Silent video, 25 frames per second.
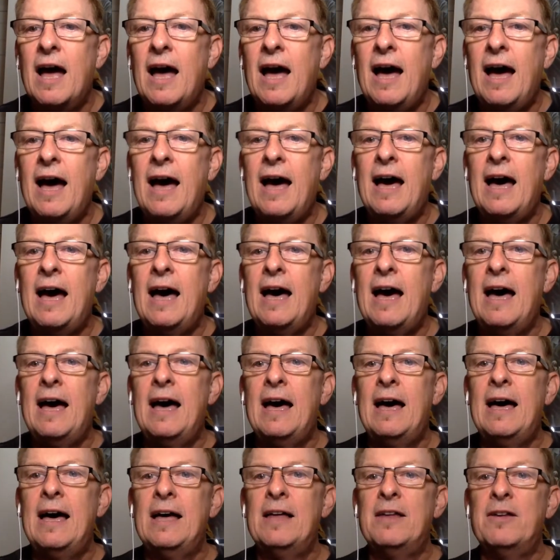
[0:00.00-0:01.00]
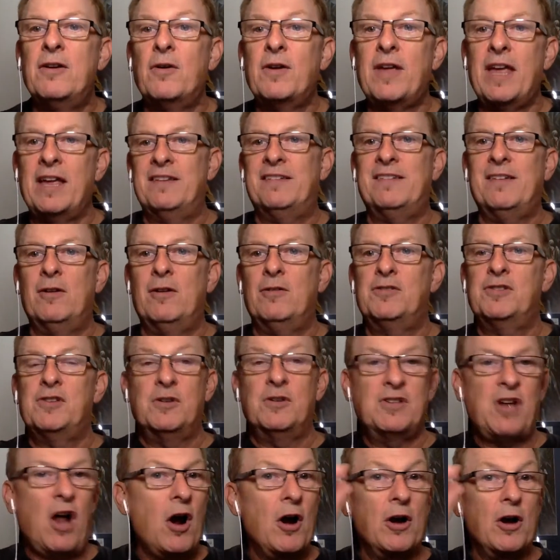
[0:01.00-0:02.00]
Uh, okay, so
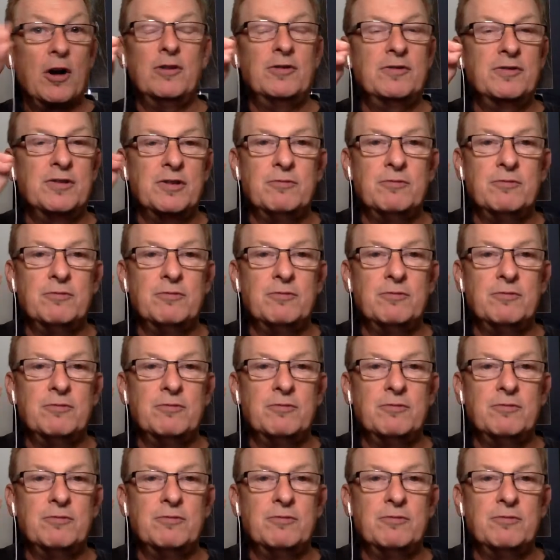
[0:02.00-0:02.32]
so it's harder.